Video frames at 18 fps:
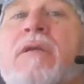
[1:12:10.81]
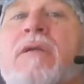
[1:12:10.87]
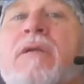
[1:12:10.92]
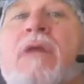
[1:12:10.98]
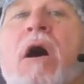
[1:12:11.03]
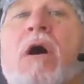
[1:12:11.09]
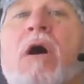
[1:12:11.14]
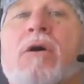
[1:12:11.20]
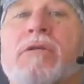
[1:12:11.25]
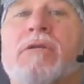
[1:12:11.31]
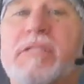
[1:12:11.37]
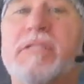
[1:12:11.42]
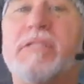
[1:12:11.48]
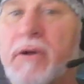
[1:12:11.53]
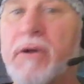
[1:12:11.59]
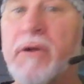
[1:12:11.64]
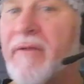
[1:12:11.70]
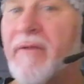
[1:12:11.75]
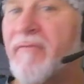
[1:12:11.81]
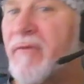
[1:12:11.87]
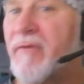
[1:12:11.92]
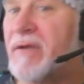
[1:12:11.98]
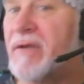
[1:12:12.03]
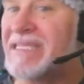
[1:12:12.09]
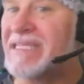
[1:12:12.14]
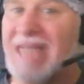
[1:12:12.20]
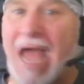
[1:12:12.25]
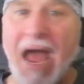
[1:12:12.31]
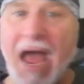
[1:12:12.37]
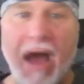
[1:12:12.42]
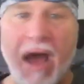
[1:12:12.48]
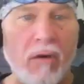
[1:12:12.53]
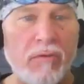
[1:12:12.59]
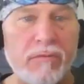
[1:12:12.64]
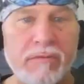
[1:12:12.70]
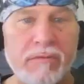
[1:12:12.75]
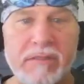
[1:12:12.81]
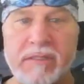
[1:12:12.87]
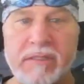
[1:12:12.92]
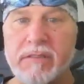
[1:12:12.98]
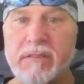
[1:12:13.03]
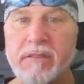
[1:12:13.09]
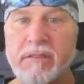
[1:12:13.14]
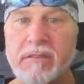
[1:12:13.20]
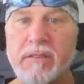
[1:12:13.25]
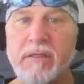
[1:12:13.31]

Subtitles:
those two different sounds